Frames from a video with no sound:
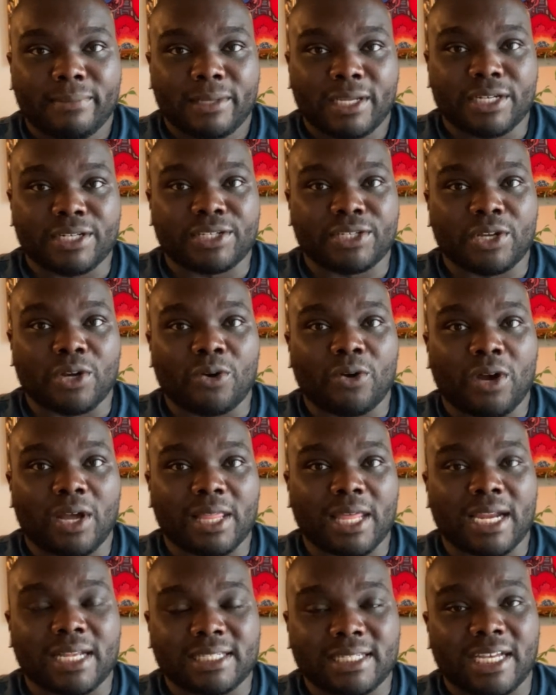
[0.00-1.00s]
And so a
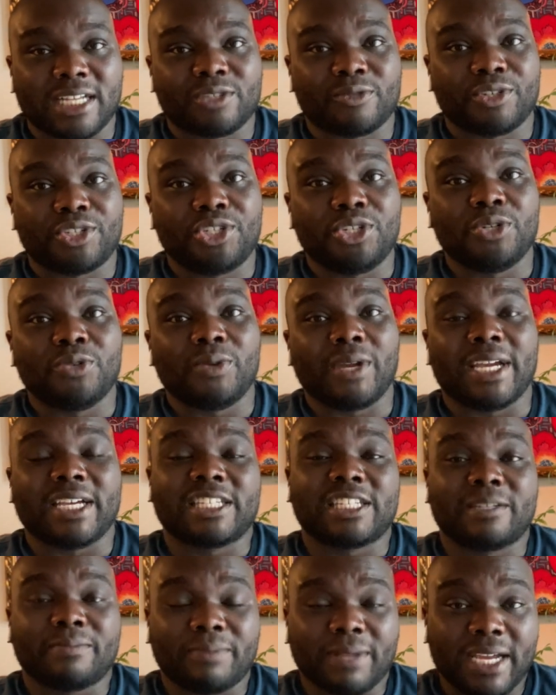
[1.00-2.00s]
lot of times what you
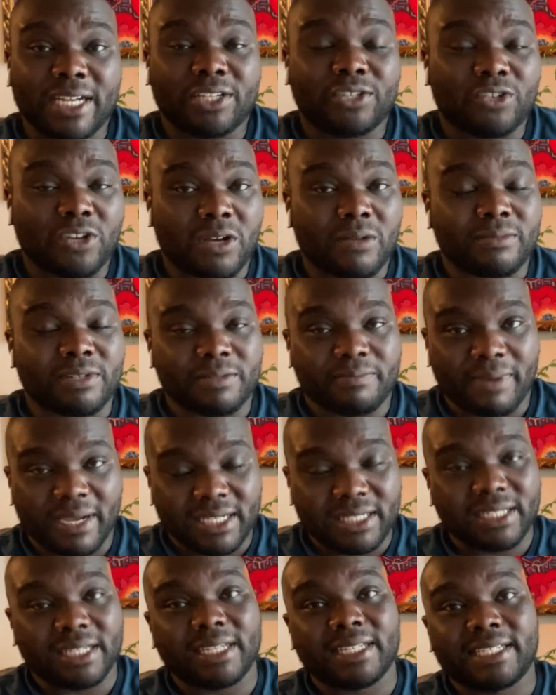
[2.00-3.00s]
explain to them, just
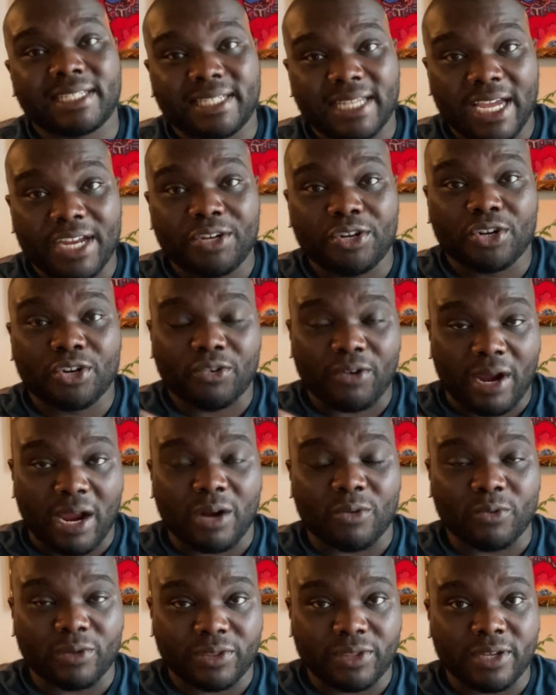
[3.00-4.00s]
basically stand your
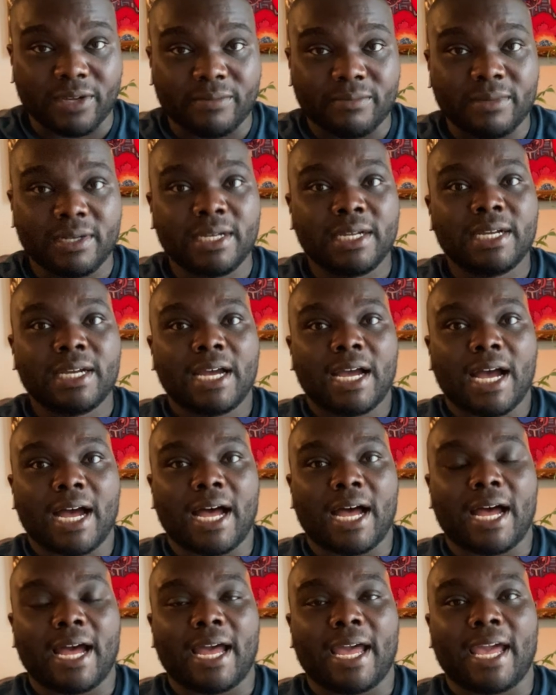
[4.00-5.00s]
ground with them.
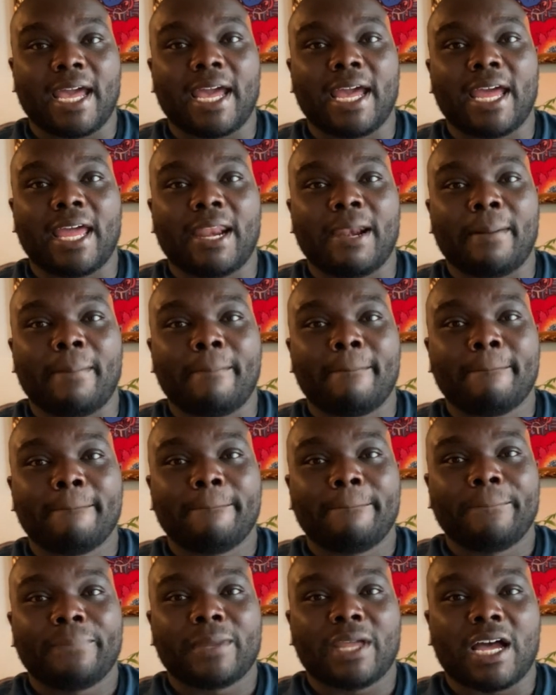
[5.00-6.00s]
Uh, and
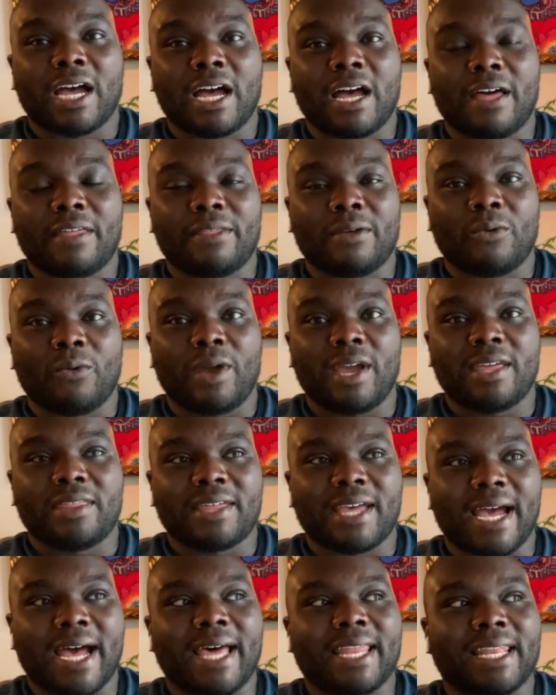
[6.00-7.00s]
uh, the way
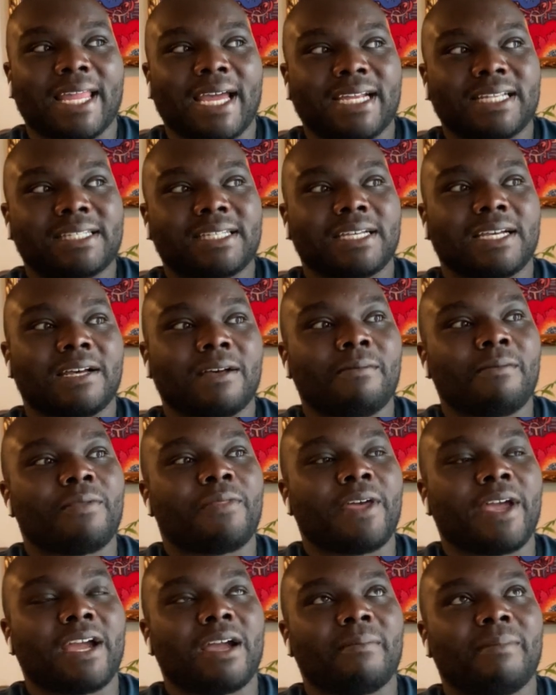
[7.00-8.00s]
that I like to
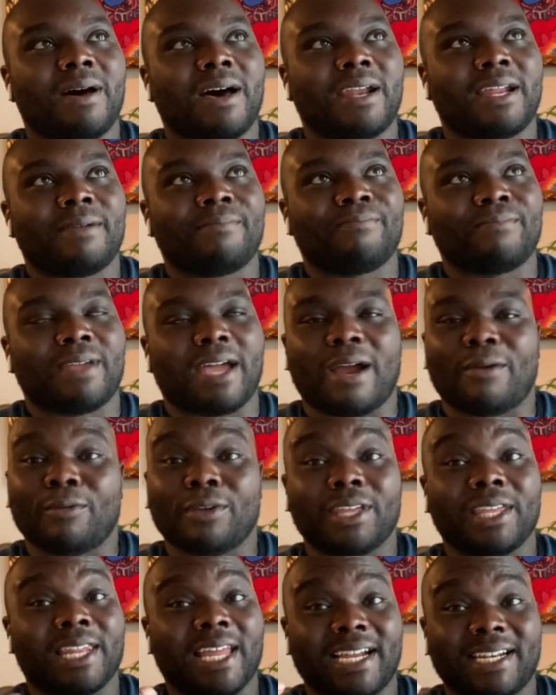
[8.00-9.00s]
think about it, I
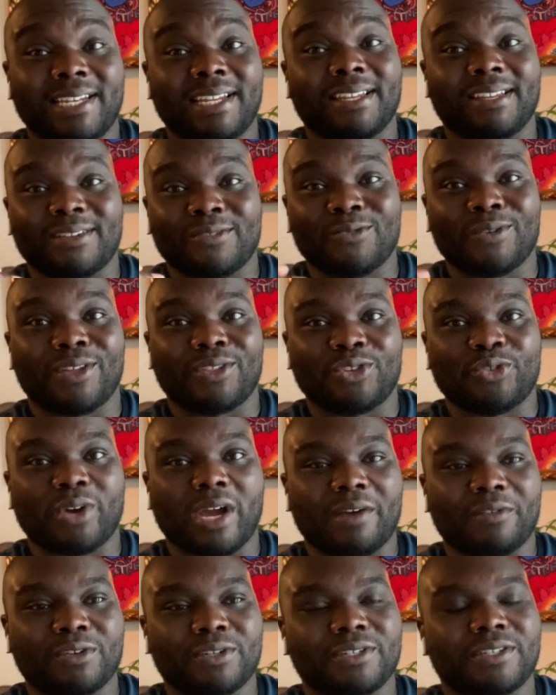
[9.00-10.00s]
really like dealing with
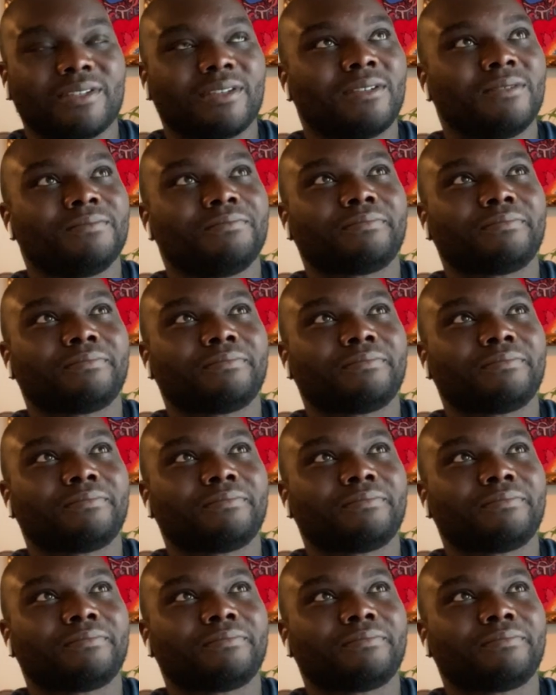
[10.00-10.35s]
drivers.